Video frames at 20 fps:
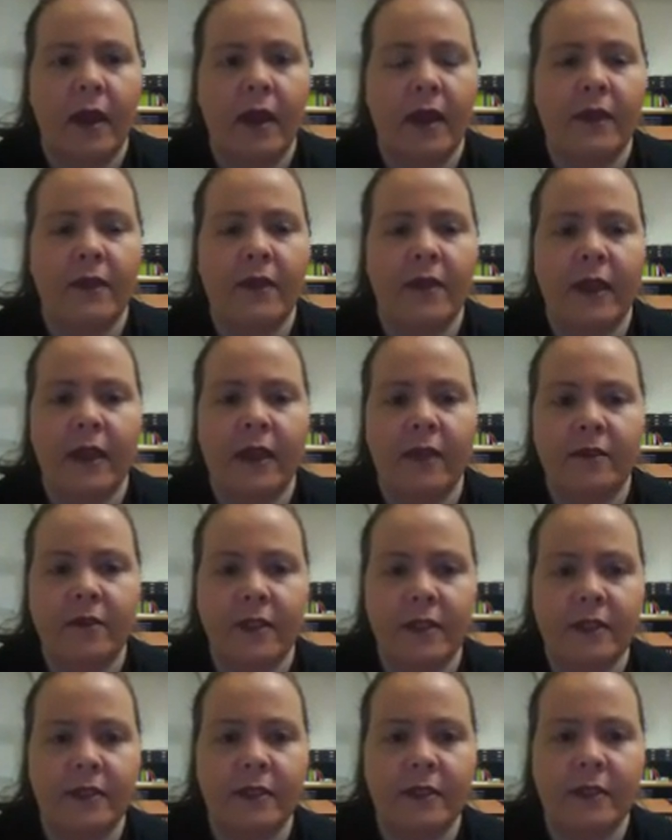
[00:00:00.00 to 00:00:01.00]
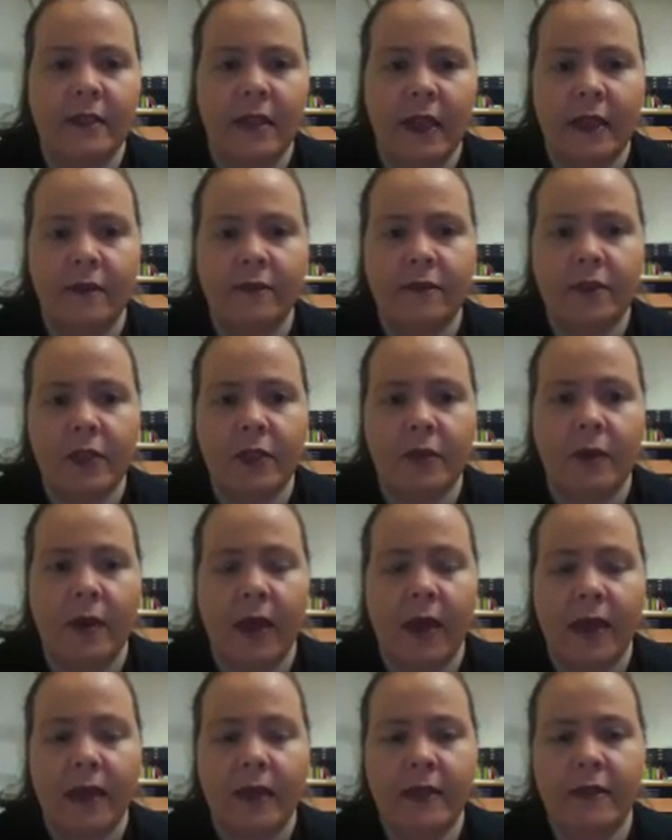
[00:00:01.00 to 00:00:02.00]
And that gives us negative 2,
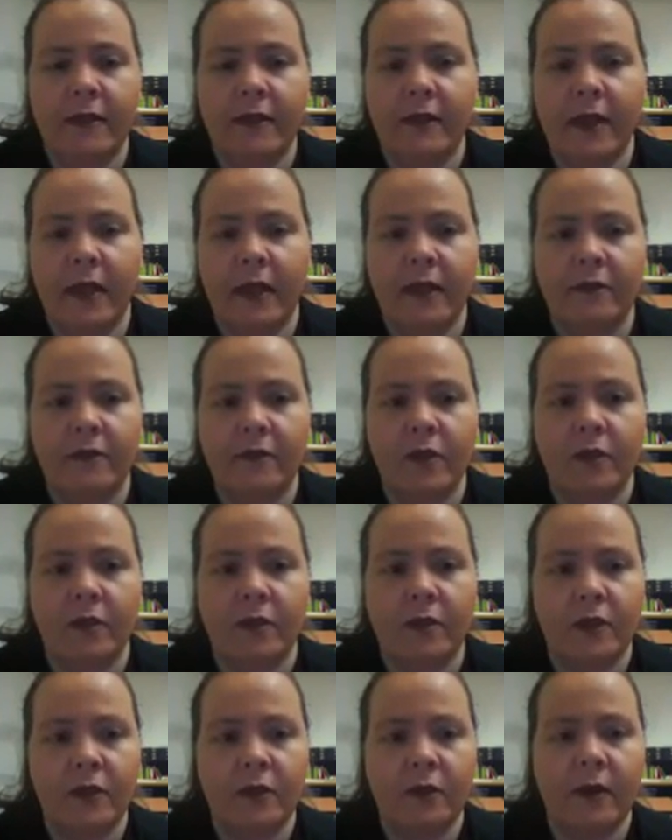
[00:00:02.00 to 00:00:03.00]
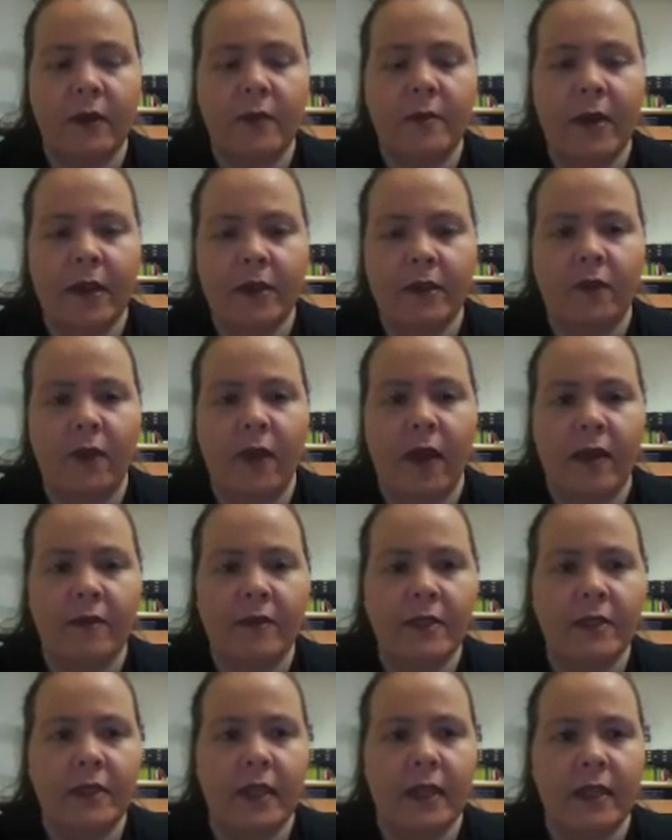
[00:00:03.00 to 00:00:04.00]
a to the negative 2, because 3 minus
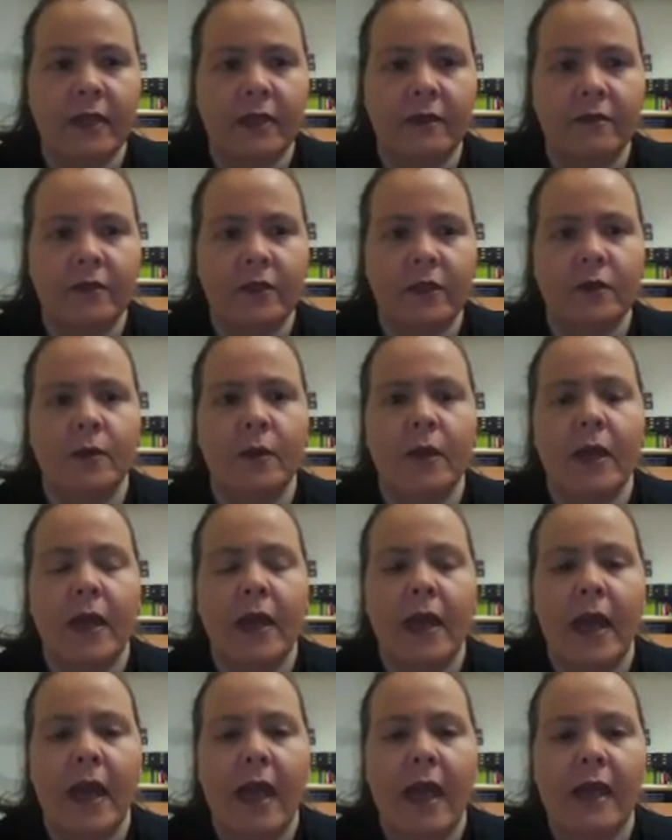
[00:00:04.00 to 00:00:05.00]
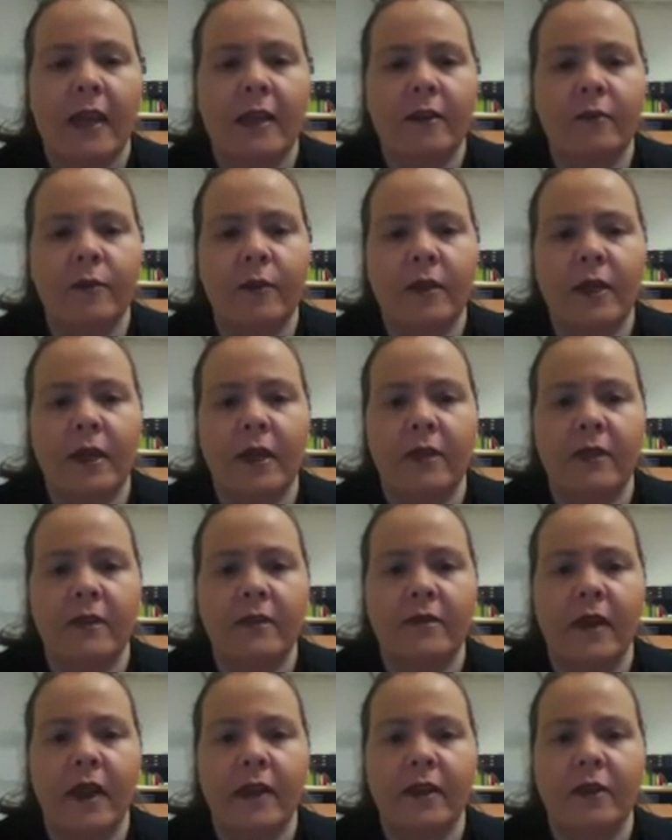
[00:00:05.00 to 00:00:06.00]
5 is negative 2. And if we look at the
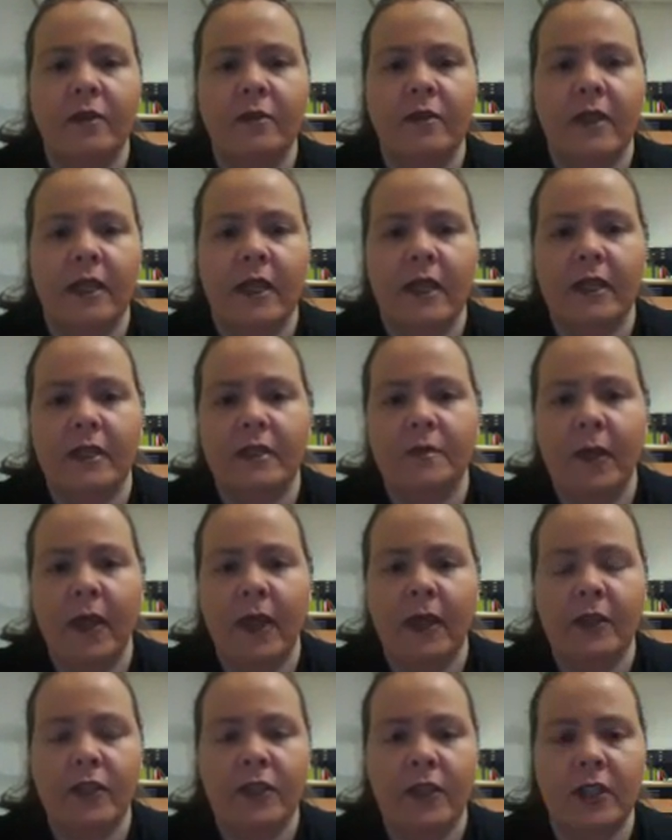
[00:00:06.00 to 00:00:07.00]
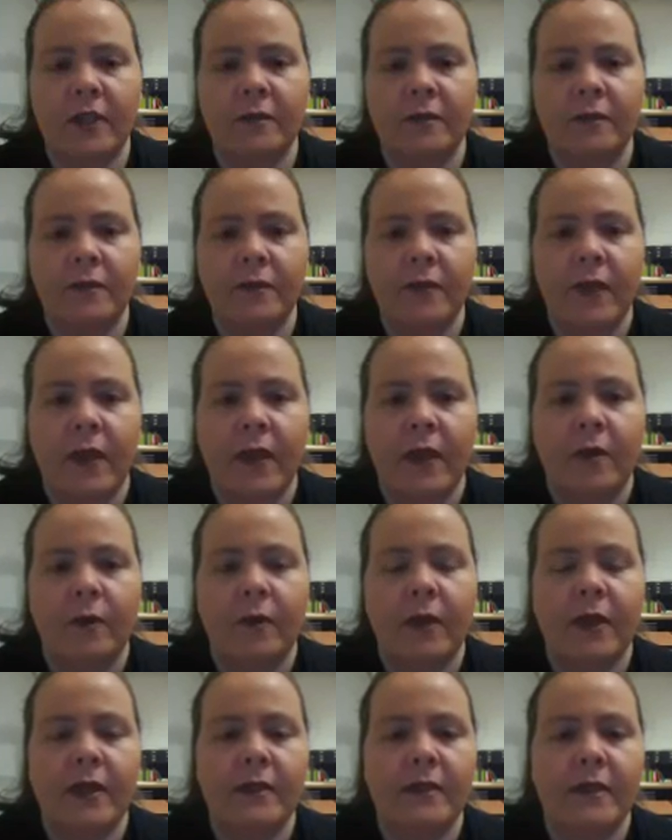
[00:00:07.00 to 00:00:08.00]
side using expansion,
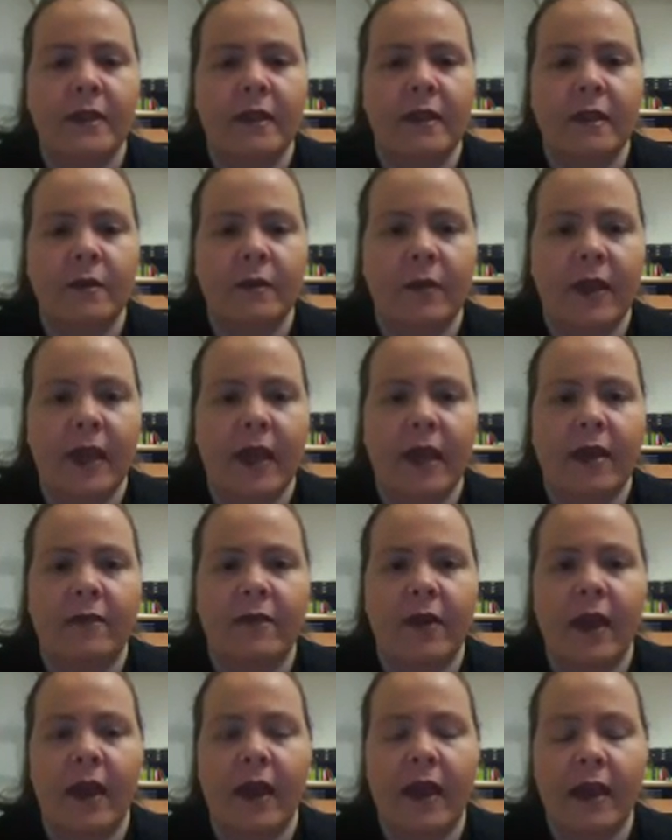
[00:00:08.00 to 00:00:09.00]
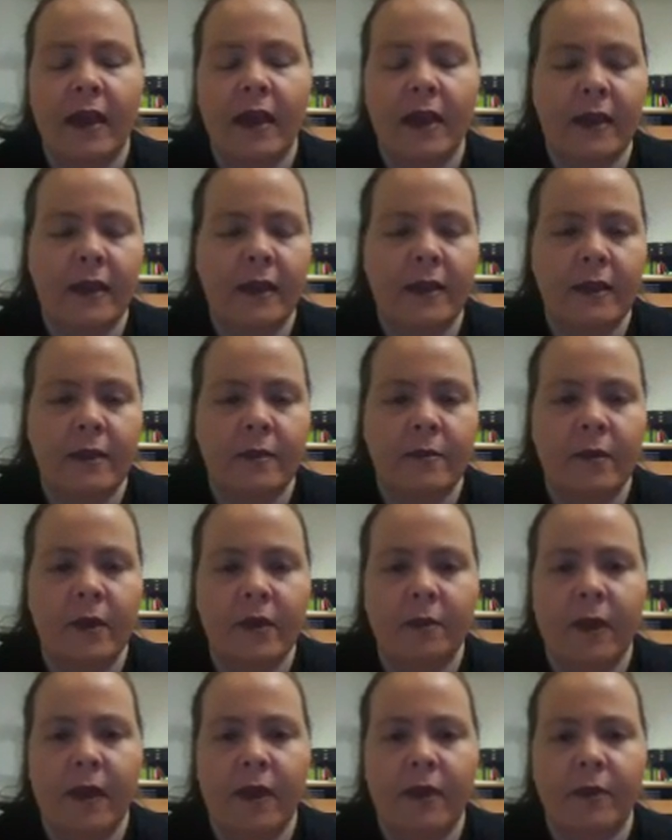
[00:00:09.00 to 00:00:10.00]
we can see that we have a
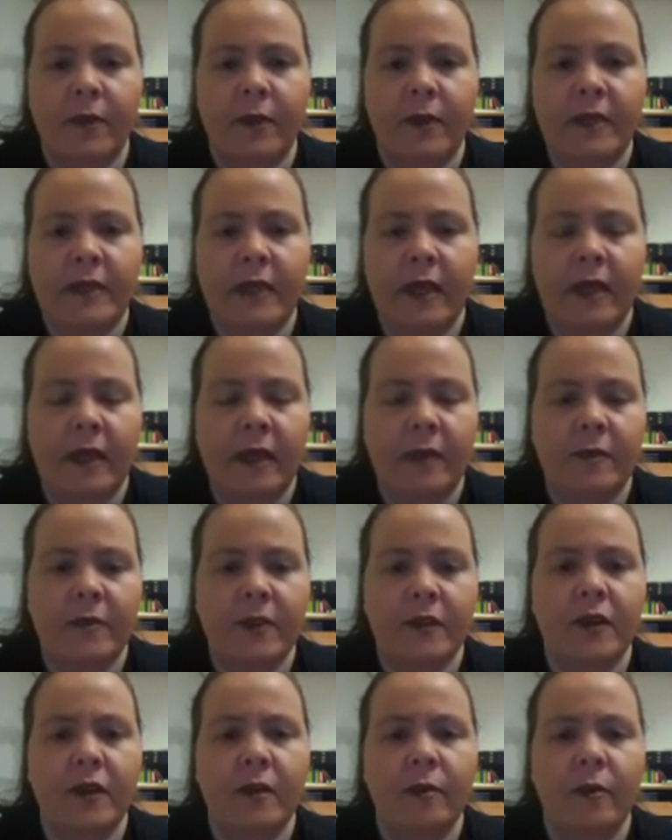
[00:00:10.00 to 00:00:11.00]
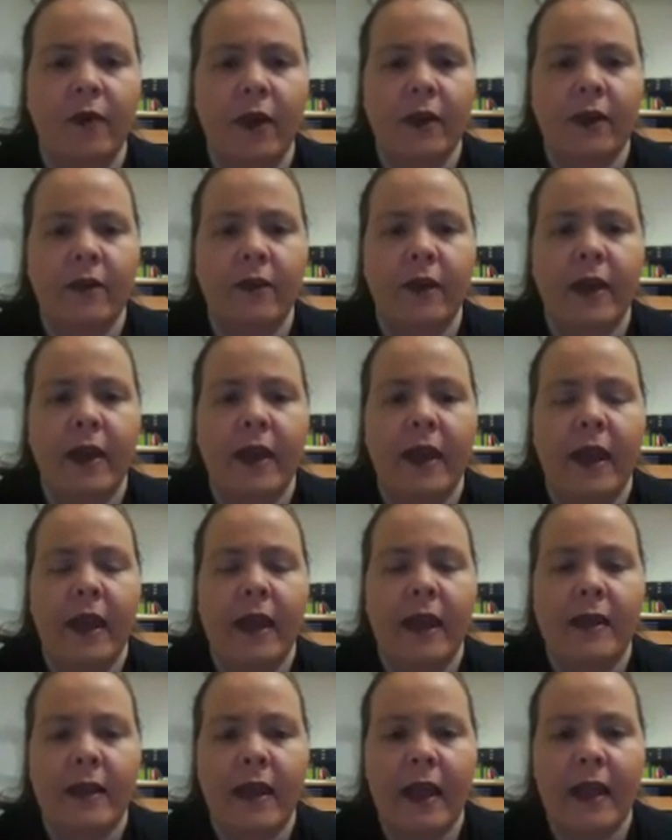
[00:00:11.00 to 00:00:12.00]
multiplied 3 times in the numerator
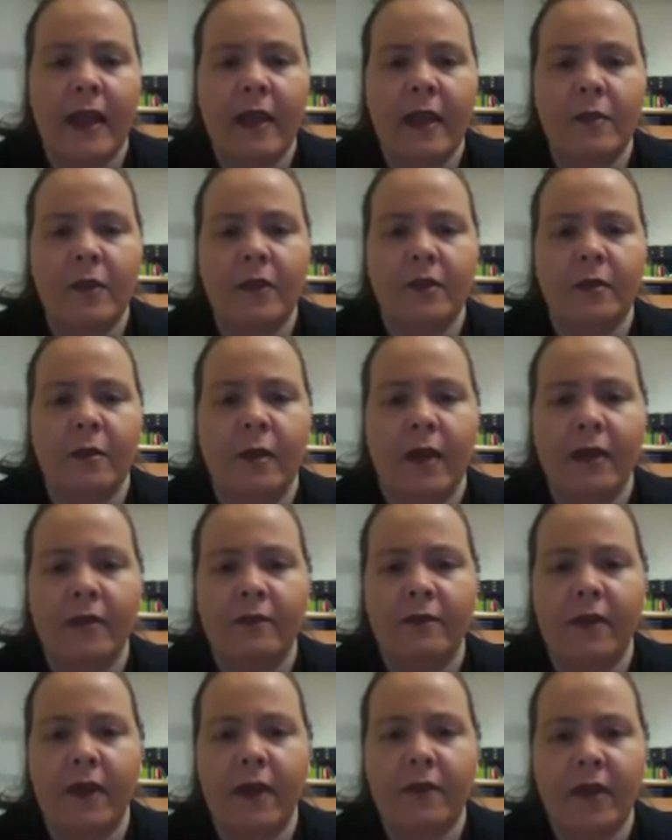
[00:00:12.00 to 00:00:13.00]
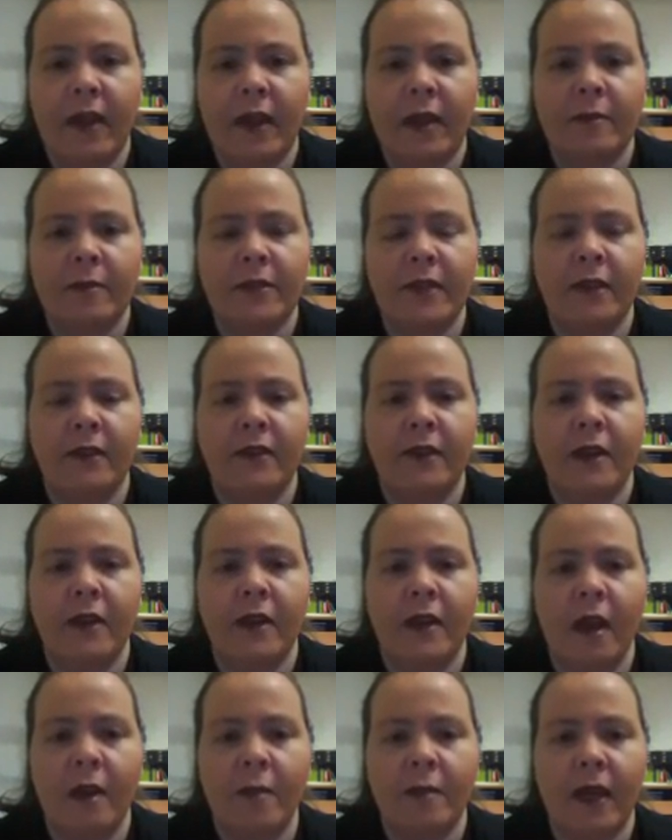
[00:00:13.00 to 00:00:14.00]
and a multiplied 5 times in the
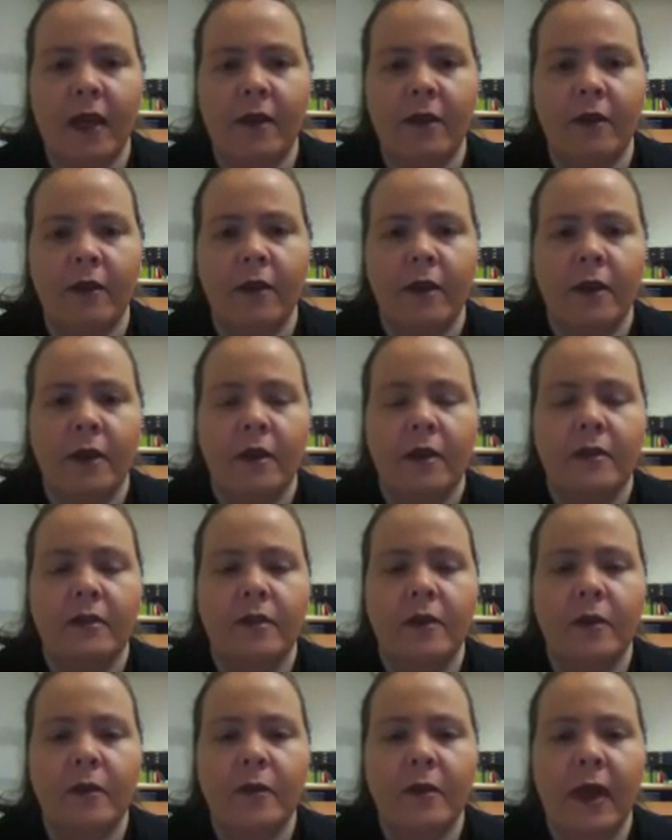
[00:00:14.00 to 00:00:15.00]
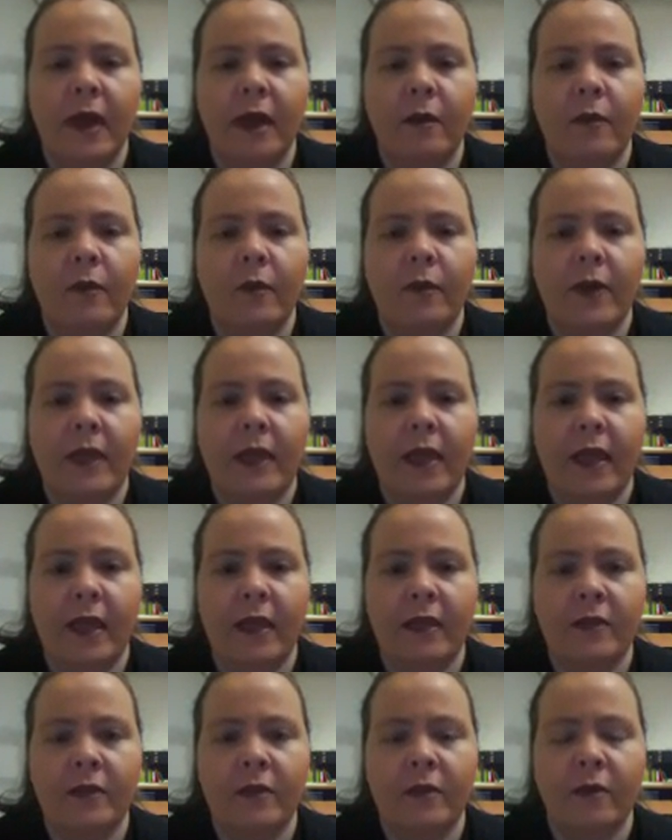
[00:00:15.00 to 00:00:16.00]
denominator. So now when we
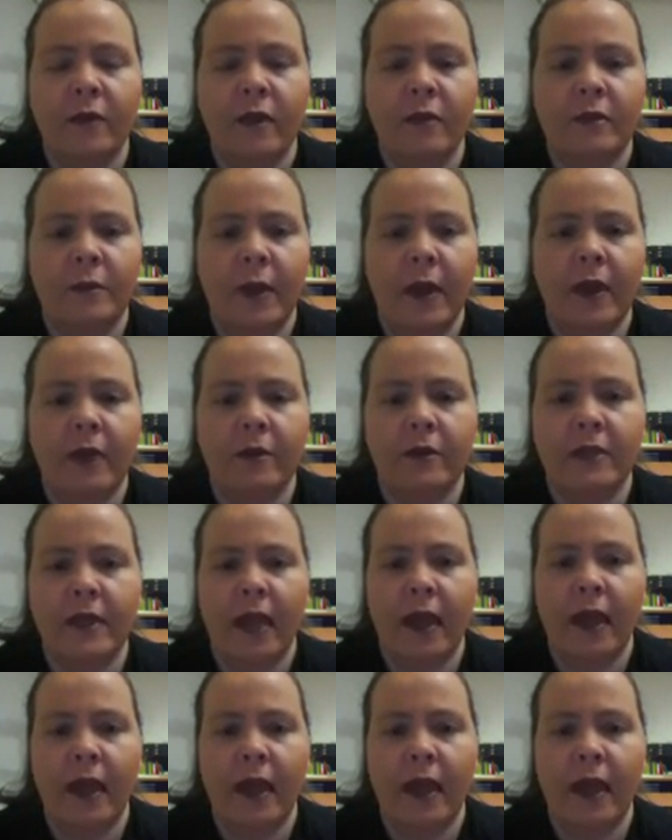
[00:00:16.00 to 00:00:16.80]
cancel those pairs